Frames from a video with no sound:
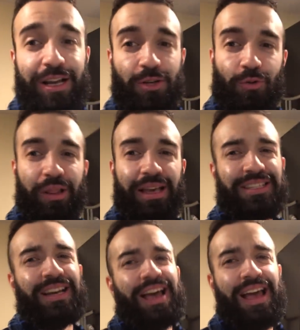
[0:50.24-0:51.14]
just
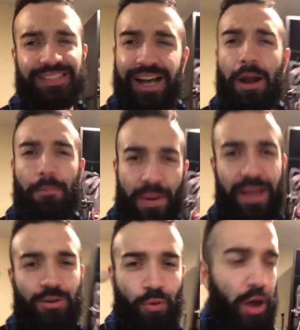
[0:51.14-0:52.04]
released, it's not a
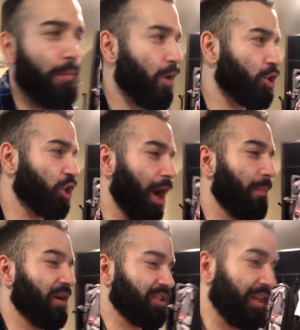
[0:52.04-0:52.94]
it's real merch shop, but it's